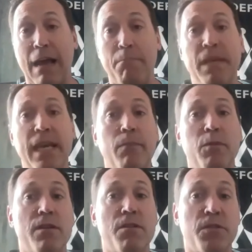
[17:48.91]
and being
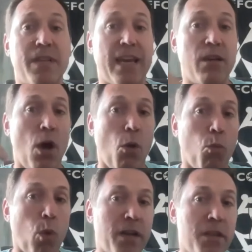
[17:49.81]
able to understand
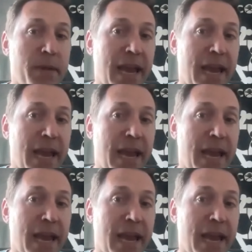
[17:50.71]
what are the